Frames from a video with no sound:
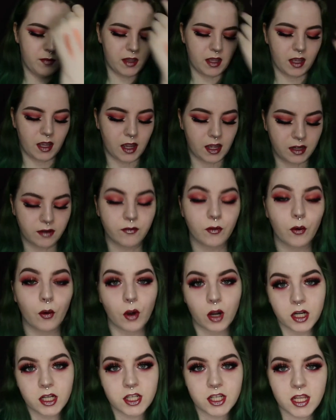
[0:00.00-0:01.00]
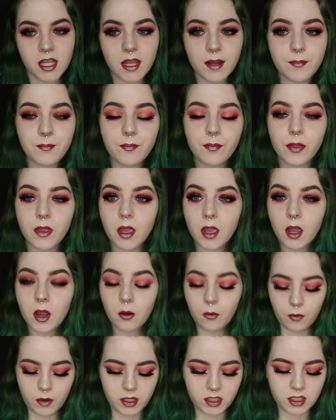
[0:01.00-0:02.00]
being kind of orangey,
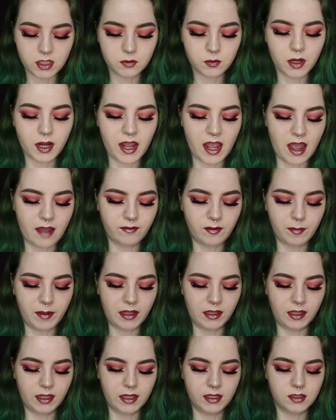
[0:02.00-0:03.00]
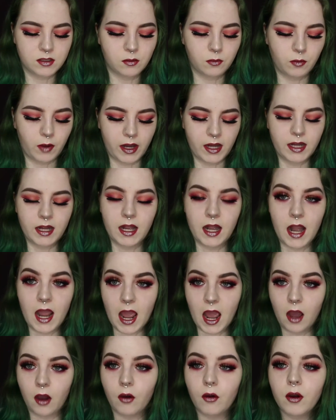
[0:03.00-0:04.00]
which is what I have on my lids right
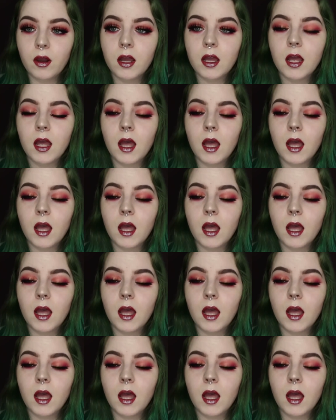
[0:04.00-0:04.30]
now.